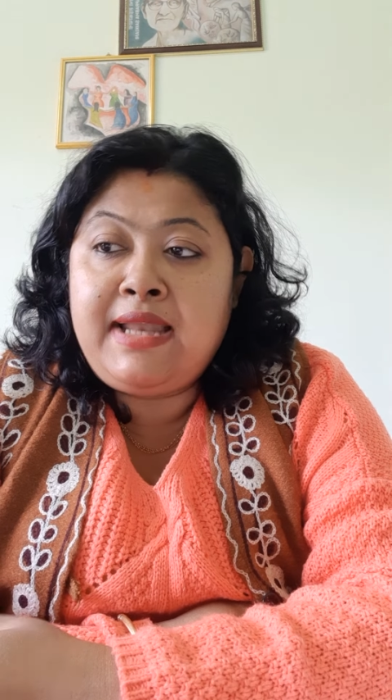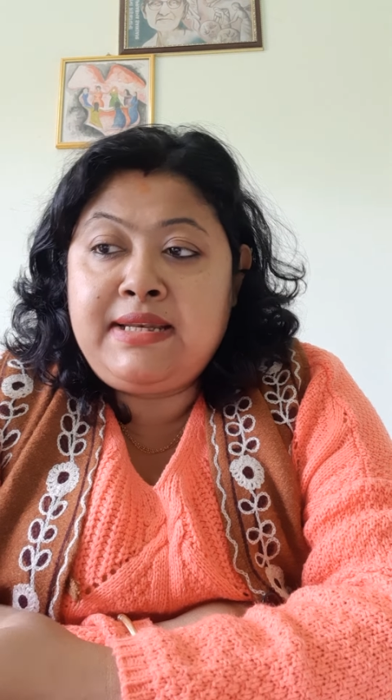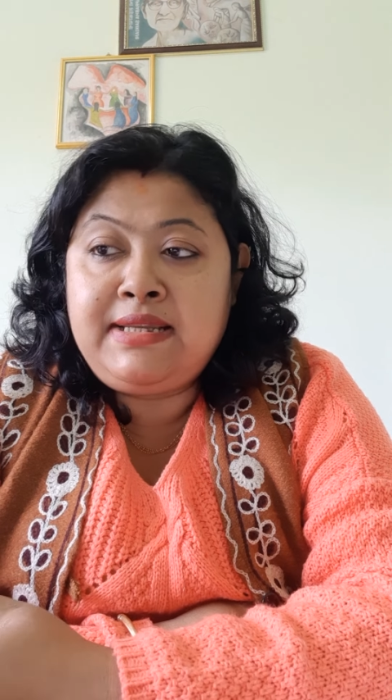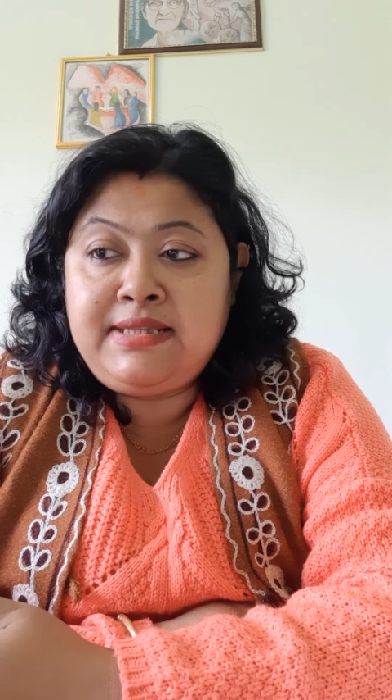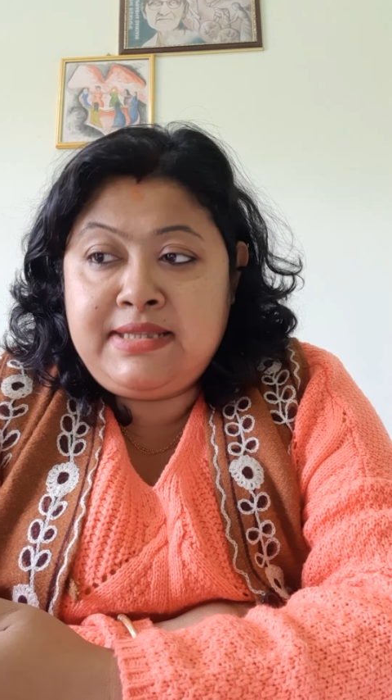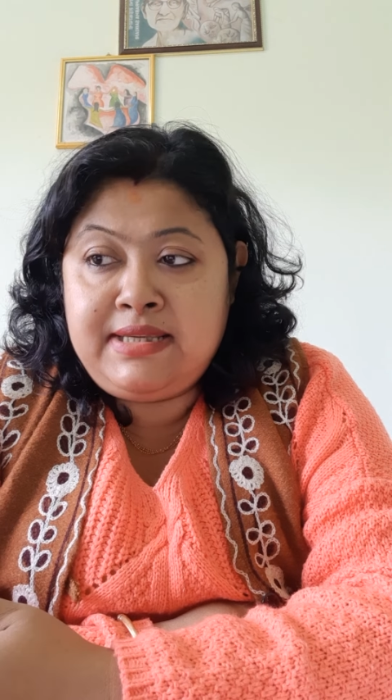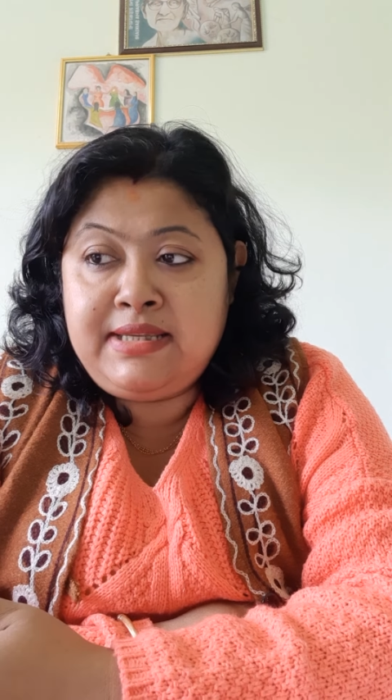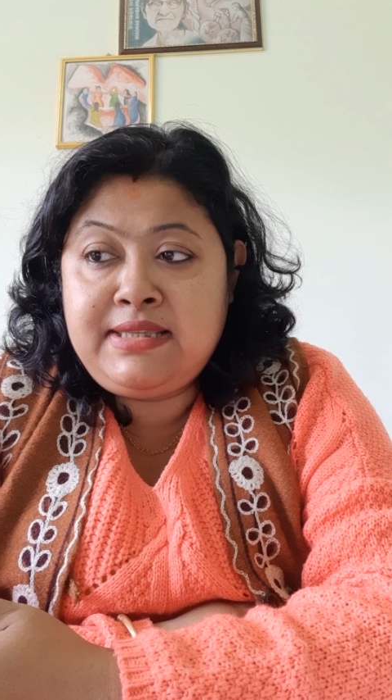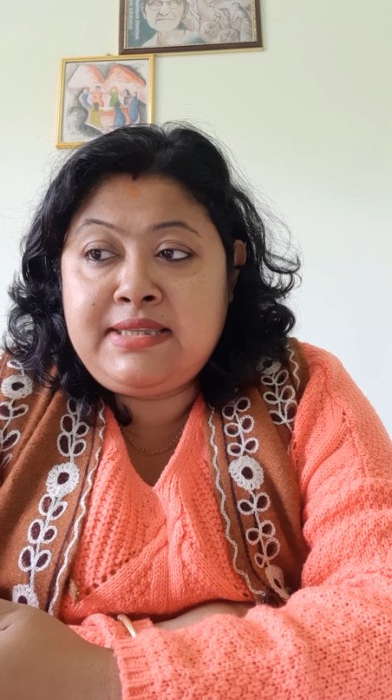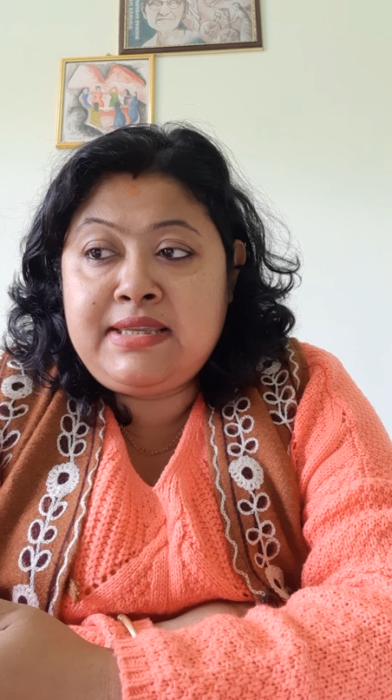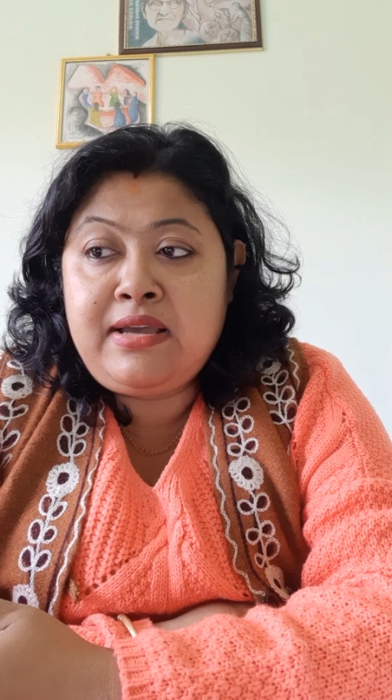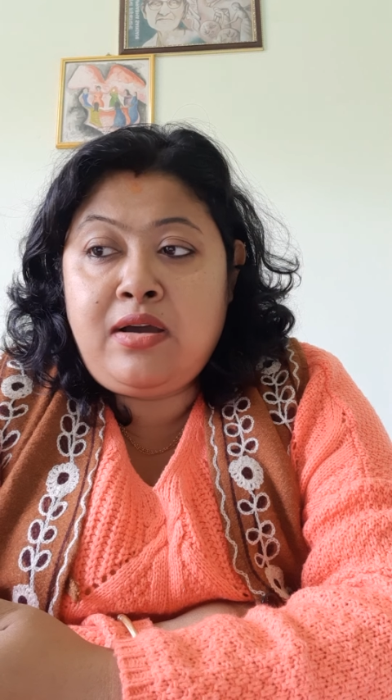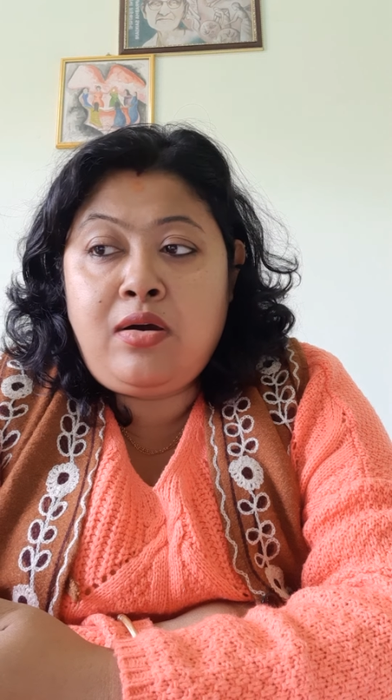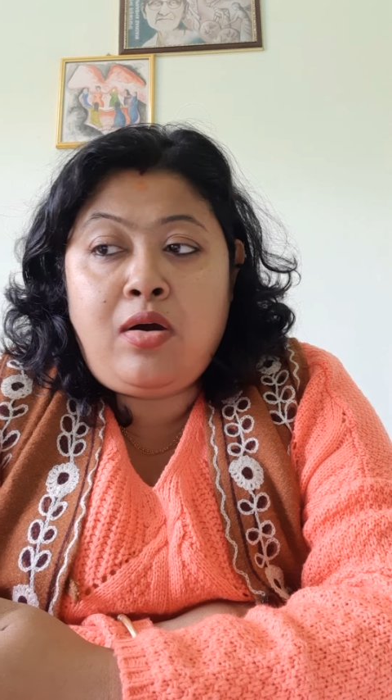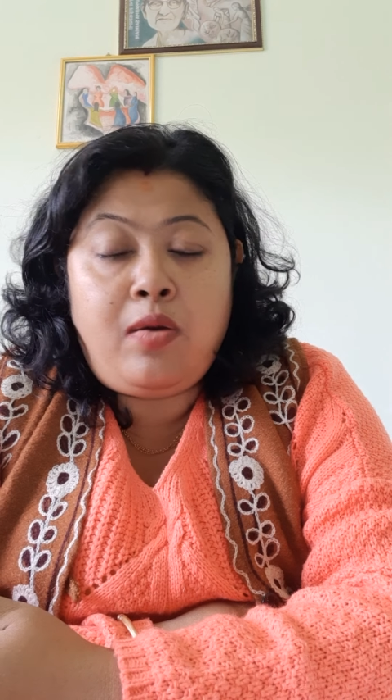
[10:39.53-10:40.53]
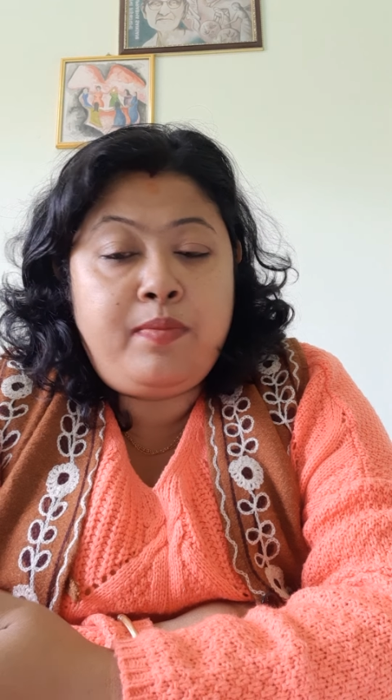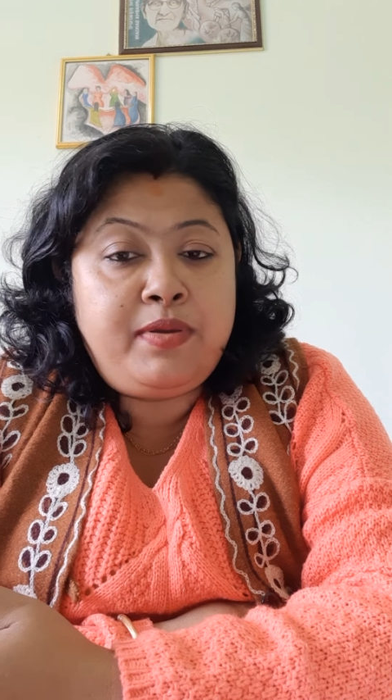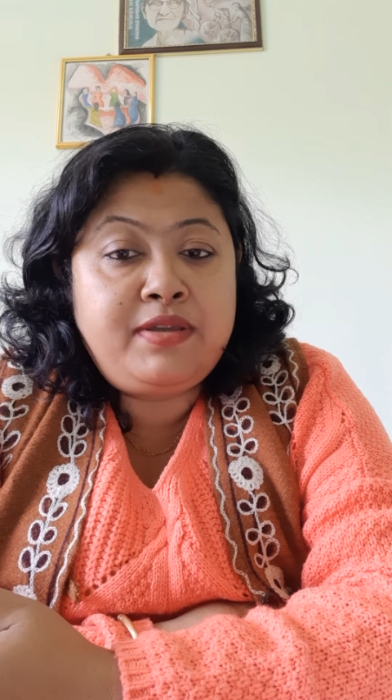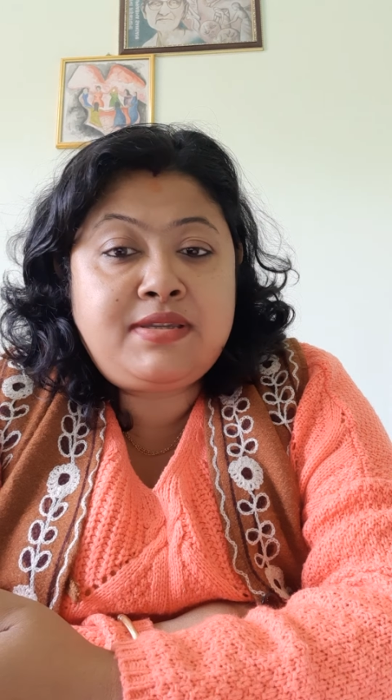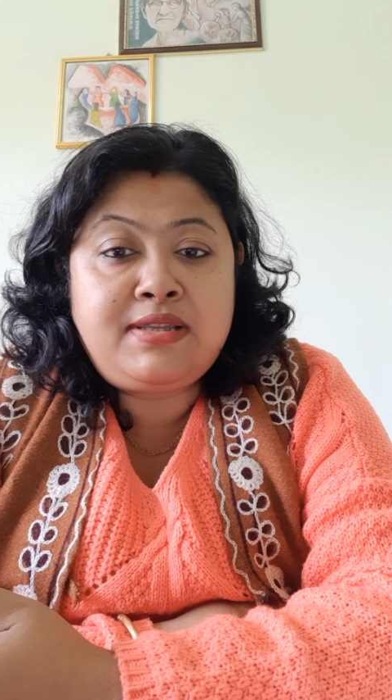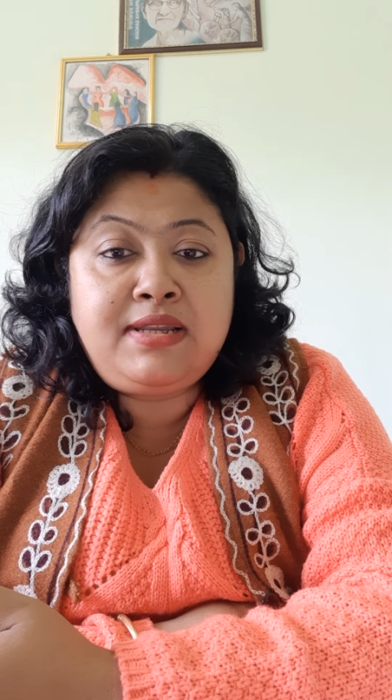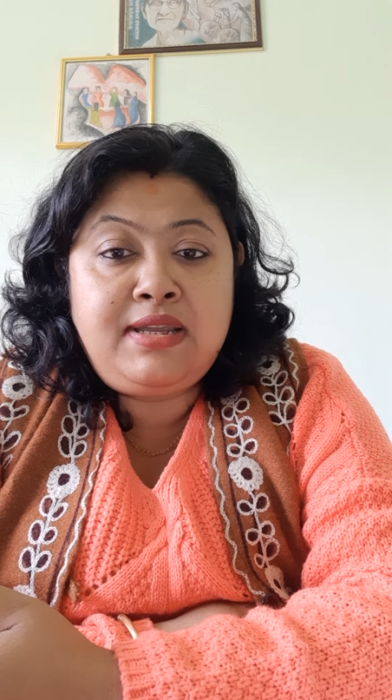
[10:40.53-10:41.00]
disease,
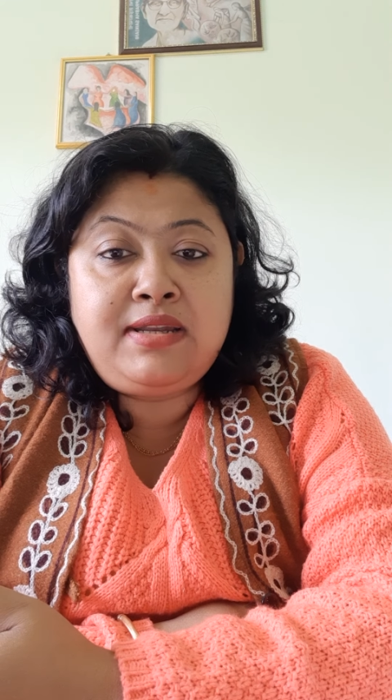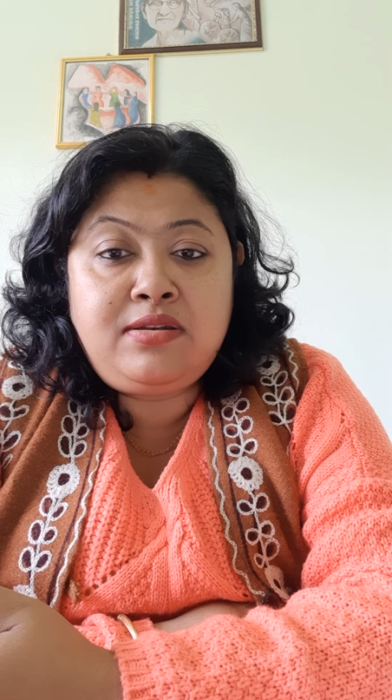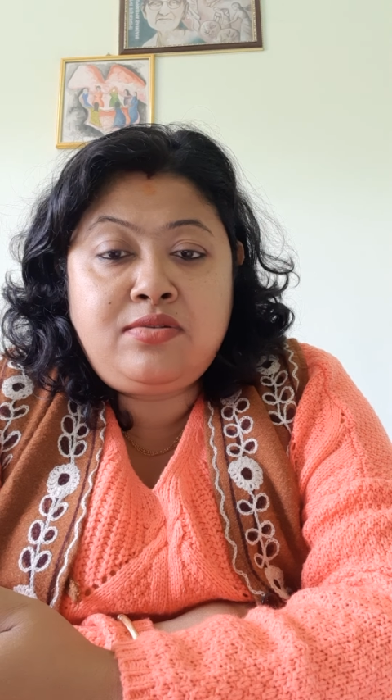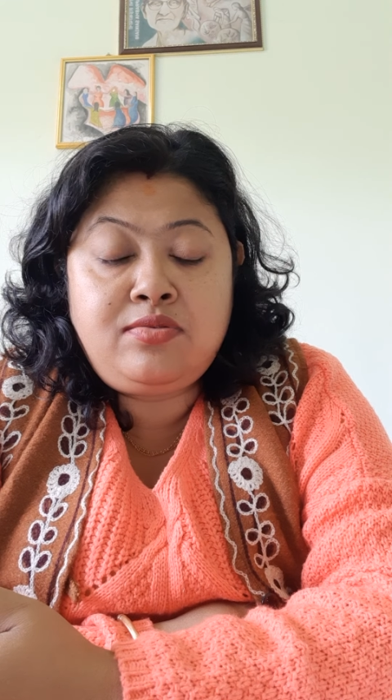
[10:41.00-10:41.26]
obviously